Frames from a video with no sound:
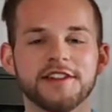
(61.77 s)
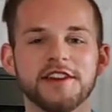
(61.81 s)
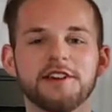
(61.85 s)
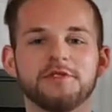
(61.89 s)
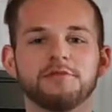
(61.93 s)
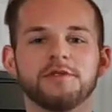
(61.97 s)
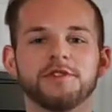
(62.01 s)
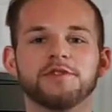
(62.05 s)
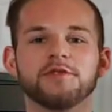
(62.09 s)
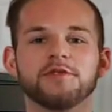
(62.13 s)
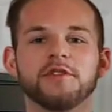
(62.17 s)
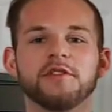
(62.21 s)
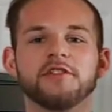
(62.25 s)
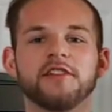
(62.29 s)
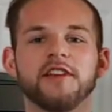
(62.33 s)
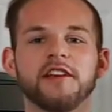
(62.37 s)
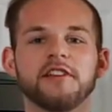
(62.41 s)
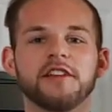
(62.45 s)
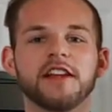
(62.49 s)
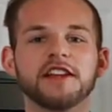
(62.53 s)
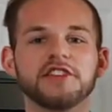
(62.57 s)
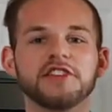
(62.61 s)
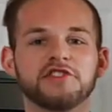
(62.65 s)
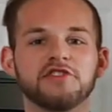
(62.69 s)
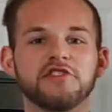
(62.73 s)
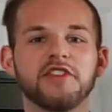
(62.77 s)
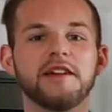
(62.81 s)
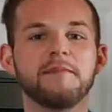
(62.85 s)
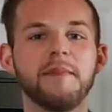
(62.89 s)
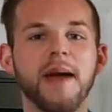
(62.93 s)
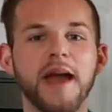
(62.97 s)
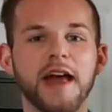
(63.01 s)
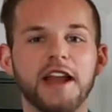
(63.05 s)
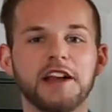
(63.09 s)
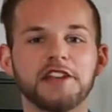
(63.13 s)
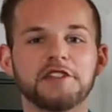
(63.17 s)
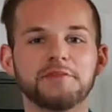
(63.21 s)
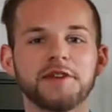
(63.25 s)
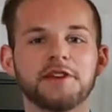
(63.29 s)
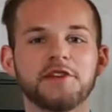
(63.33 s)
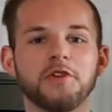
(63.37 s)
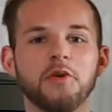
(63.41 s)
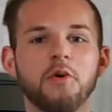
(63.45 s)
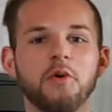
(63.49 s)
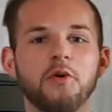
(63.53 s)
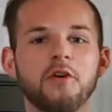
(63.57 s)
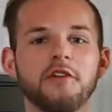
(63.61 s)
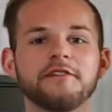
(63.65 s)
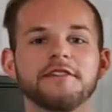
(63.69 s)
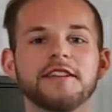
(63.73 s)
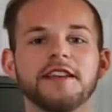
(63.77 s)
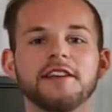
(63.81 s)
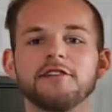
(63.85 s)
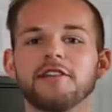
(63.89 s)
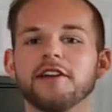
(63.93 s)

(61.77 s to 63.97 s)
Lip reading: which was essentially a management course dealing